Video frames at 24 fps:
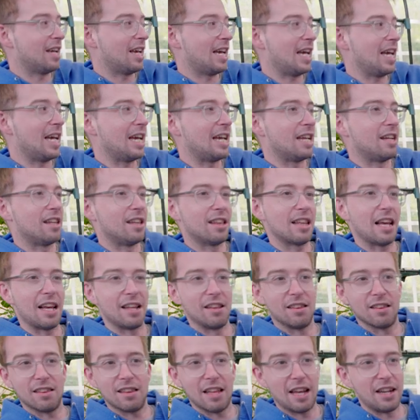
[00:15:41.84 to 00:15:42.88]
in,
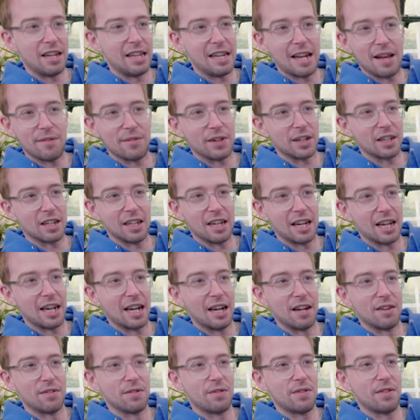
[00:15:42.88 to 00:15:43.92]
then they're never gonna
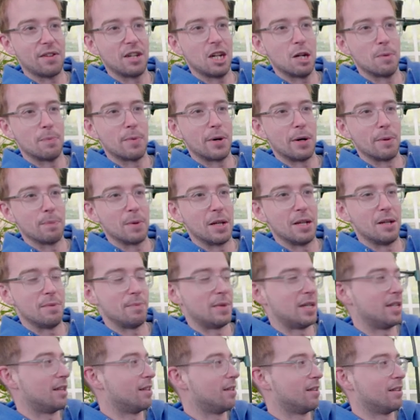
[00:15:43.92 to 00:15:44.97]
have a
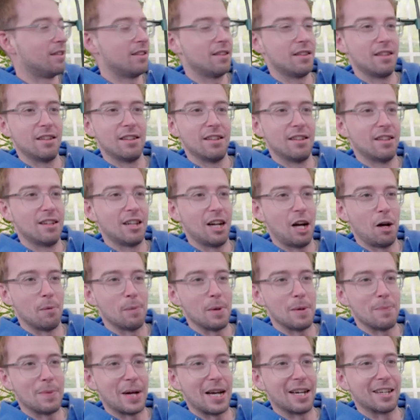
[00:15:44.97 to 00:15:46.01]
problem, and I'll
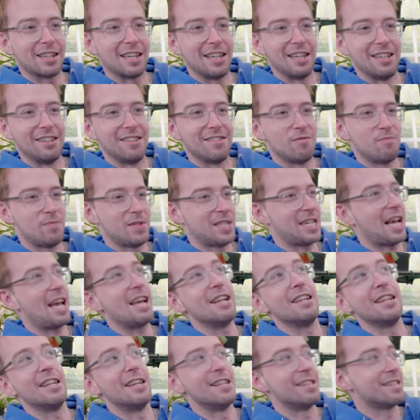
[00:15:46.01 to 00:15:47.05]
be back in
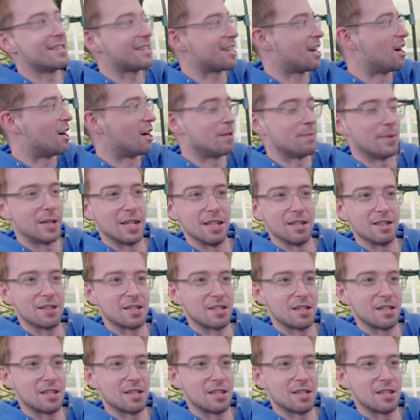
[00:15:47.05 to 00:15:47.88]
10 years time and it'll